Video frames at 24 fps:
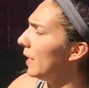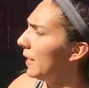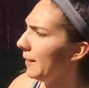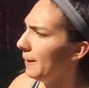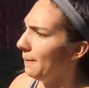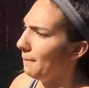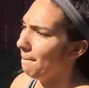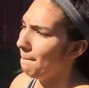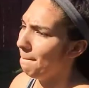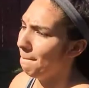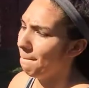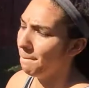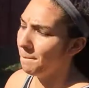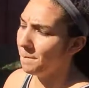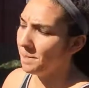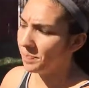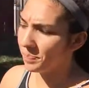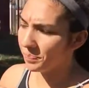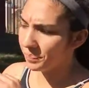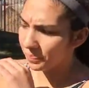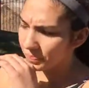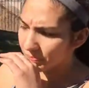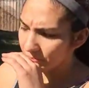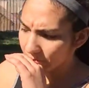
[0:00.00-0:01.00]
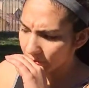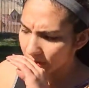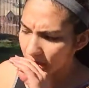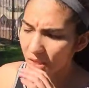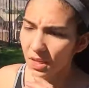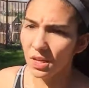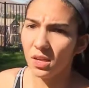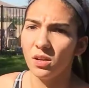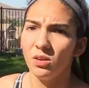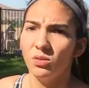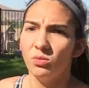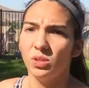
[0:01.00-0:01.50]
once you
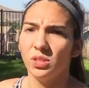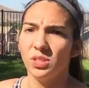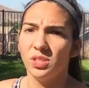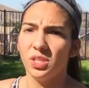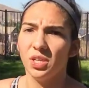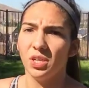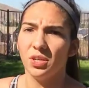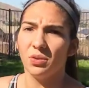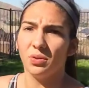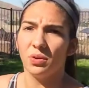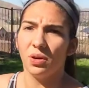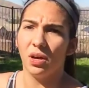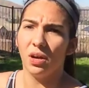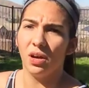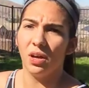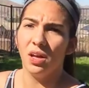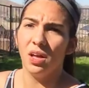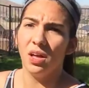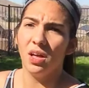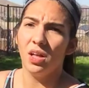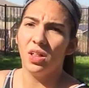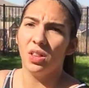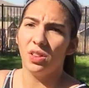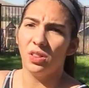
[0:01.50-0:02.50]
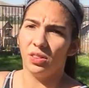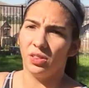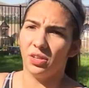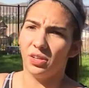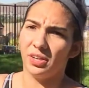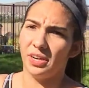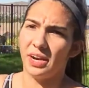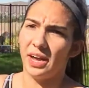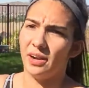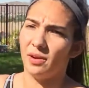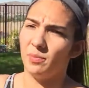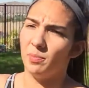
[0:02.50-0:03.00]
learn how to properly hold a ball
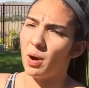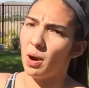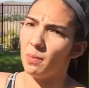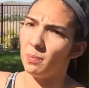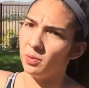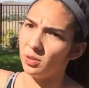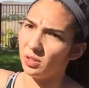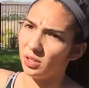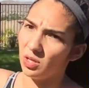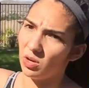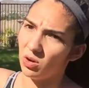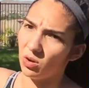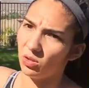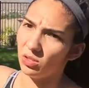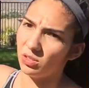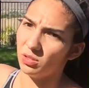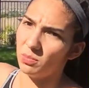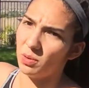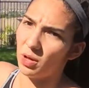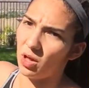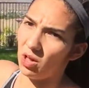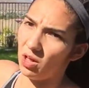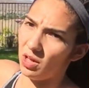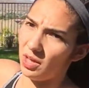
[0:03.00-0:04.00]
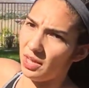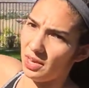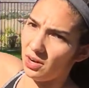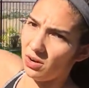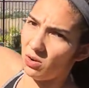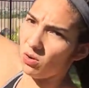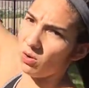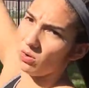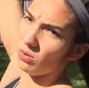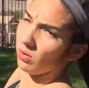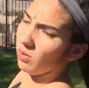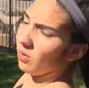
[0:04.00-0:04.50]
and behind your
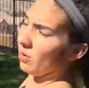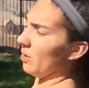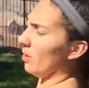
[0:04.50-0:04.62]
head,